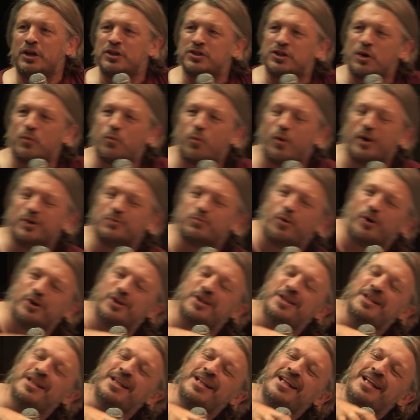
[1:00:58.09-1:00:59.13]
And so what,
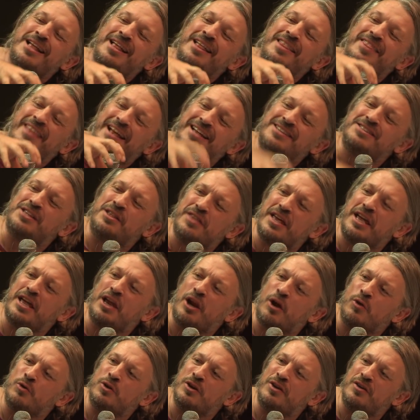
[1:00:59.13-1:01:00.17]
what that's the thing,
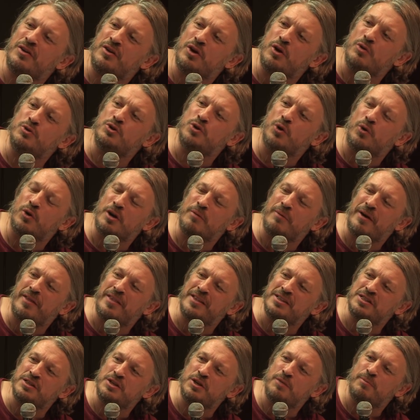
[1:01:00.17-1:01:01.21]
you know, you talking about
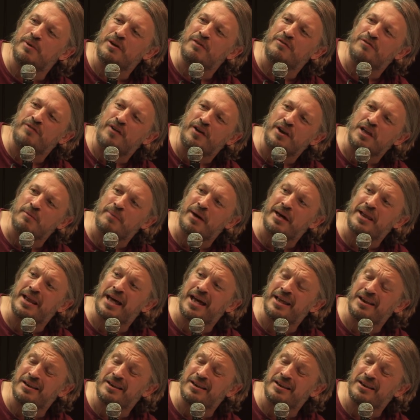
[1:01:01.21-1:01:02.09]
this and you being funny about it